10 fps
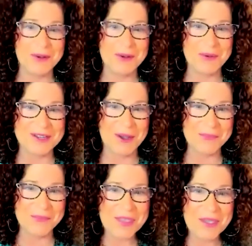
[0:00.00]
Oh, we
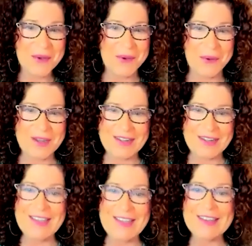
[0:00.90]
don't, we
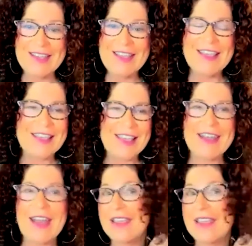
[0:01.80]
need,
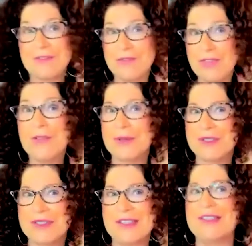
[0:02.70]
and I can feel
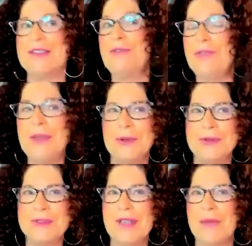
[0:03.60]
those things in
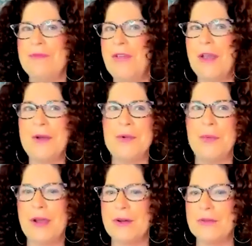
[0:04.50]
fields. I'm very
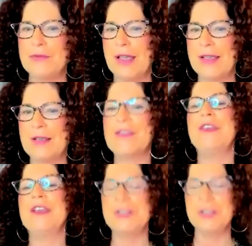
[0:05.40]
aware of like
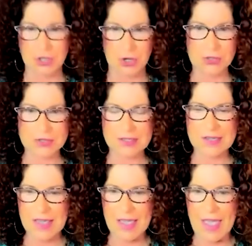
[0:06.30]
the gestalt.
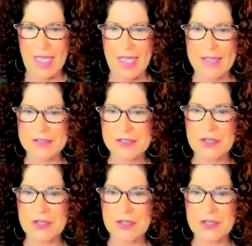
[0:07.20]
And yeah.